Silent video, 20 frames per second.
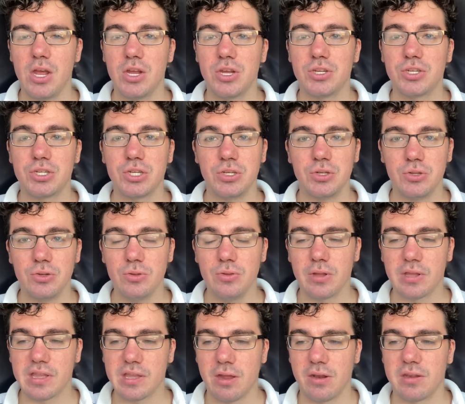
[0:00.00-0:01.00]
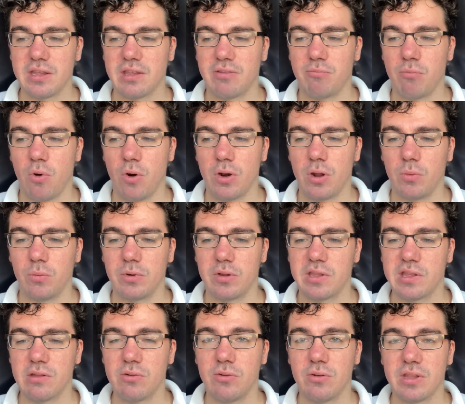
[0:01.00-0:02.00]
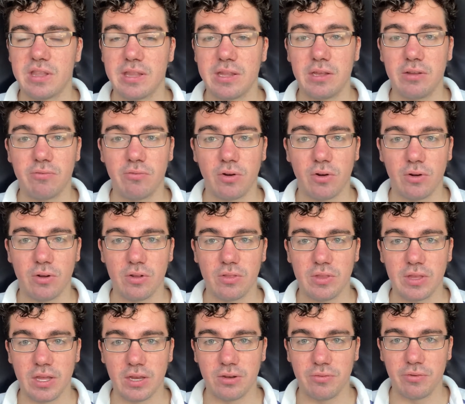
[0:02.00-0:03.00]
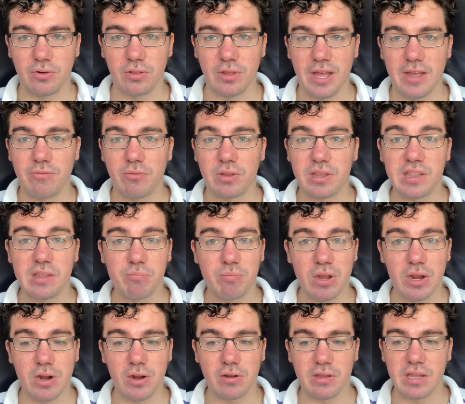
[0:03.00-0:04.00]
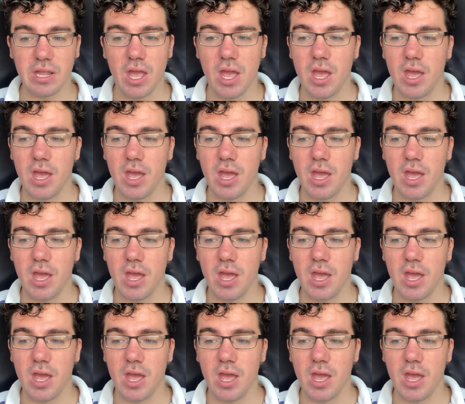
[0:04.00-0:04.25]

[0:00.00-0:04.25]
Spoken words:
She knew the sons of Morna would soon seek for the end of her life with spears,